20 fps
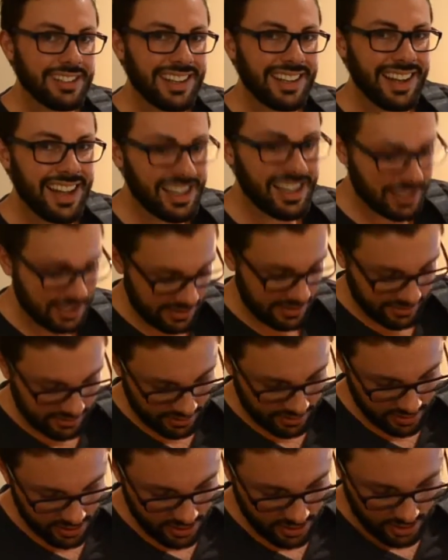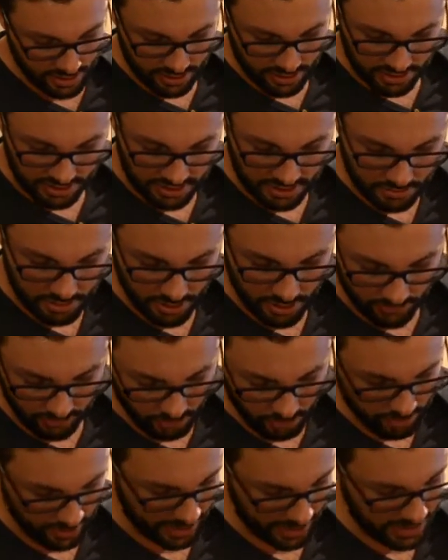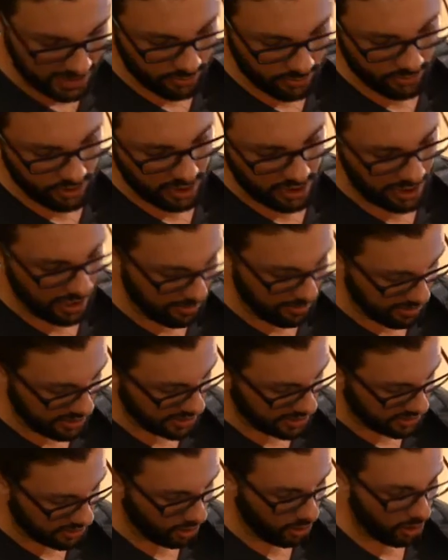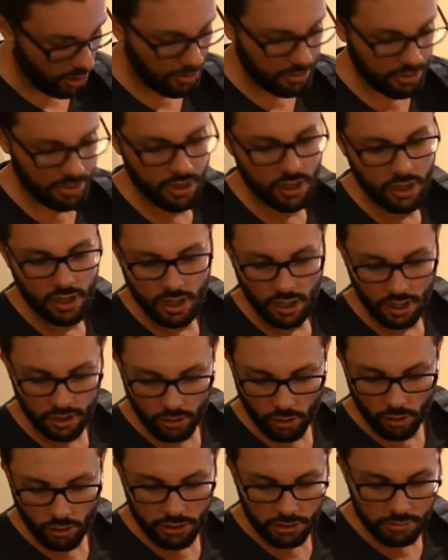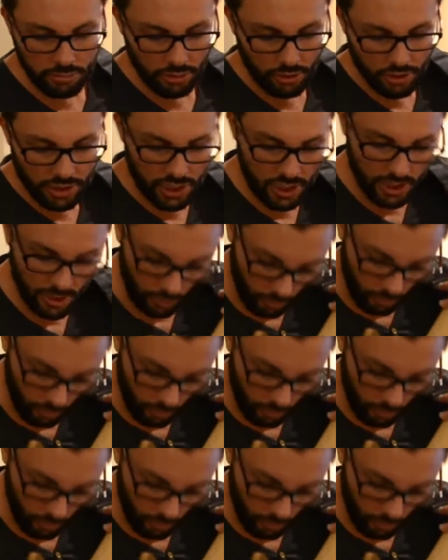Deluxe. This is a beautiful bass with an ebony top, an alder body, a